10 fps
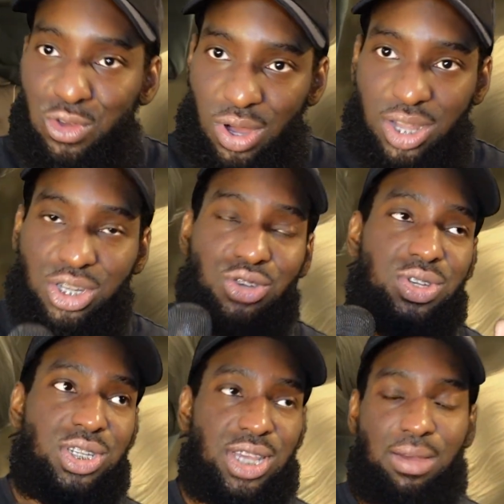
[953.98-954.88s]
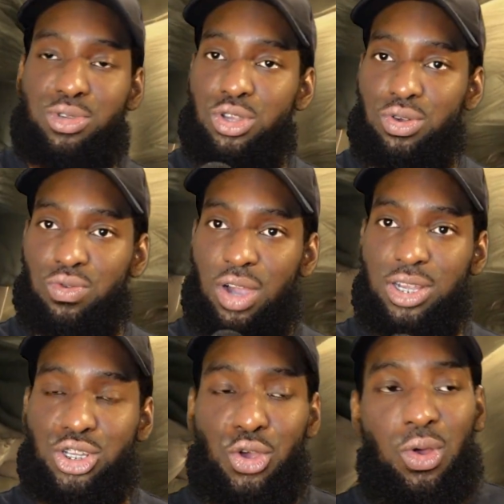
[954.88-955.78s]
you guys enjoy these games too,
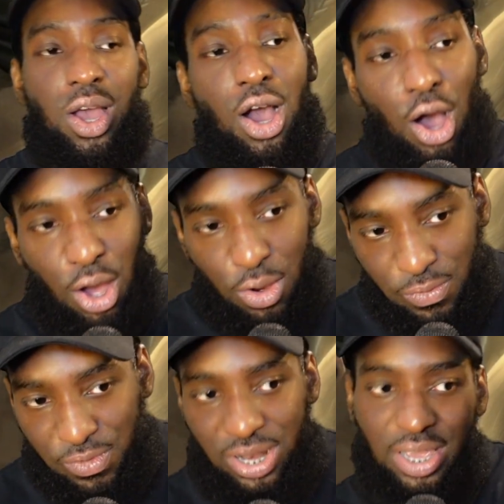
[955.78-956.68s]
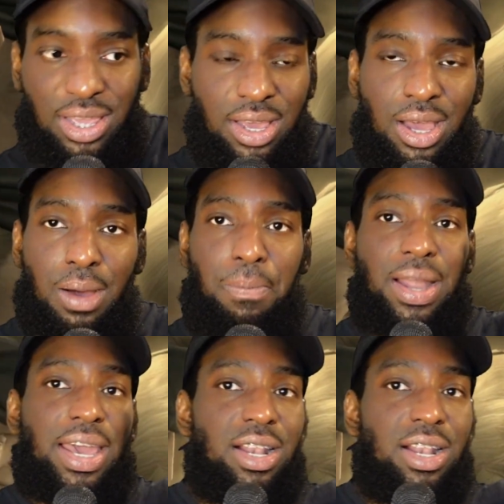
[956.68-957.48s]
right? So hopefully by the